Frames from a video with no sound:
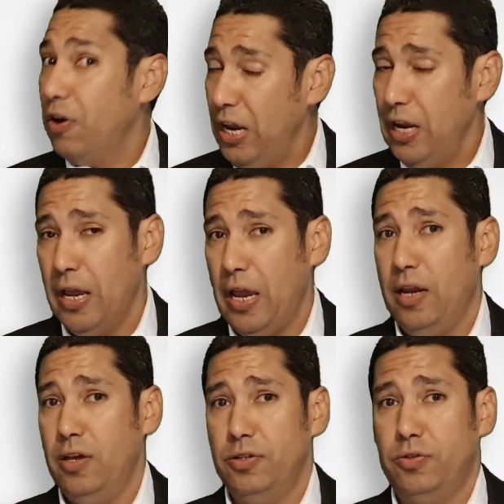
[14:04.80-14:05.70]
green
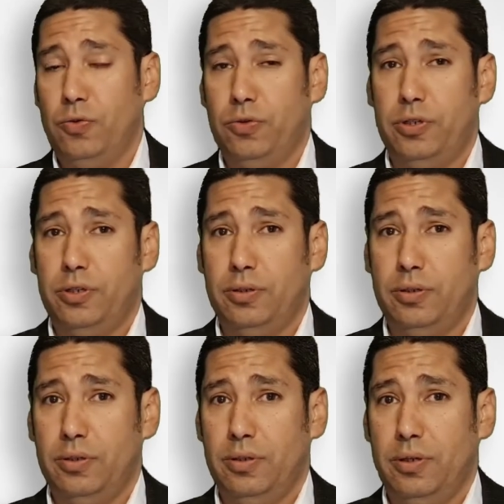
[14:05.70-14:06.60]
energy source.
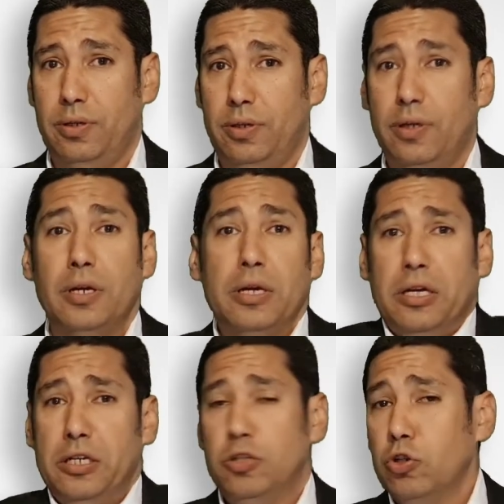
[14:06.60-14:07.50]

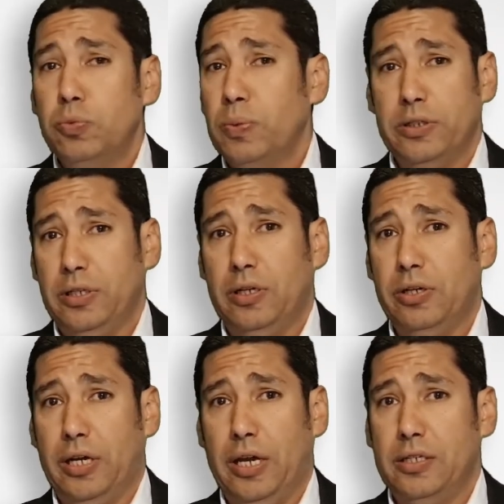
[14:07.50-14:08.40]
In those
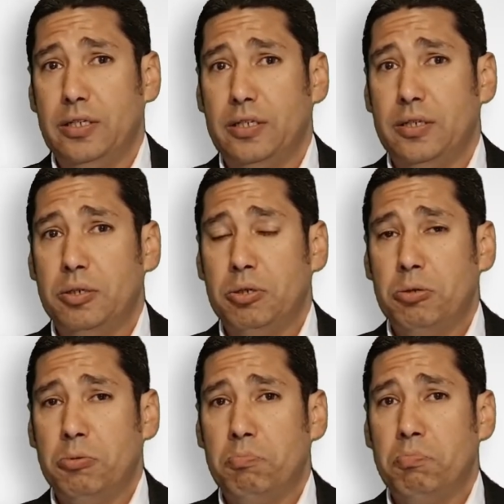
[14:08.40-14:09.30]
particular cases,
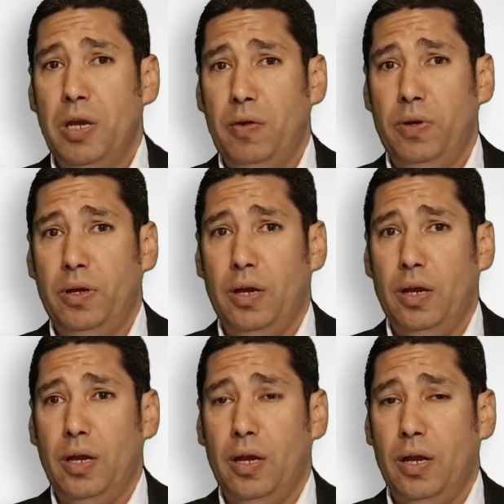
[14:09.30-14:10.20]
maybe
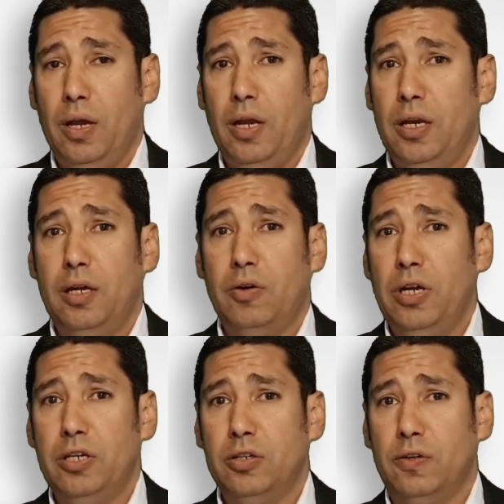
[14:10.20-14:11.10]
an
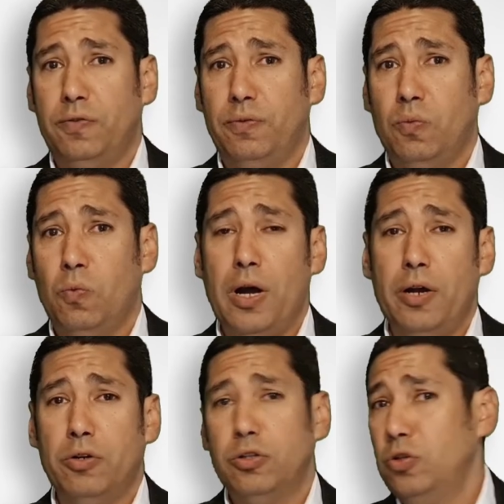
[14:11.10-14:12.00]
increase of
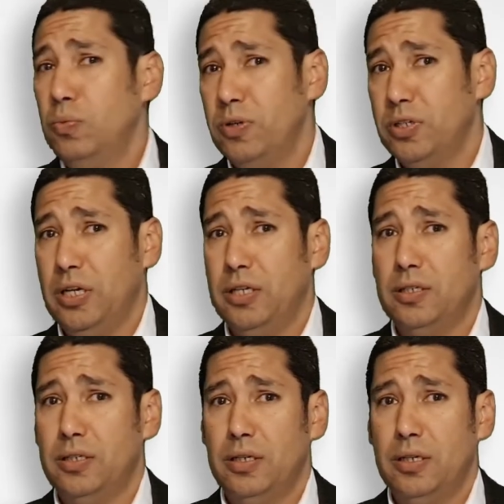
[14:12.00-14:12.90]
1 or
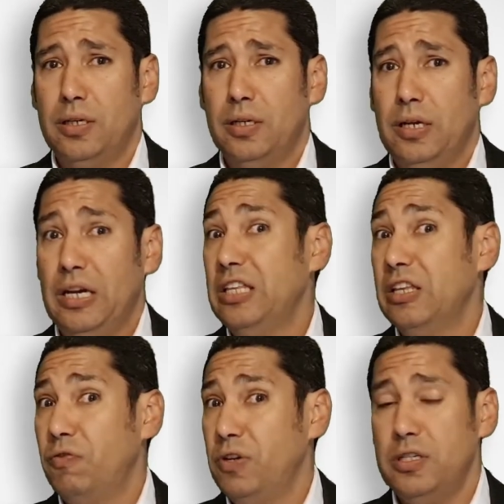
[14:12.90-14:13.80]
2% in
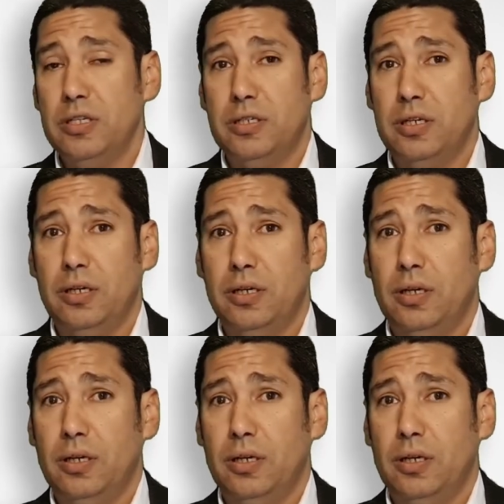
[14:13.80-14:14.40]
the efficiency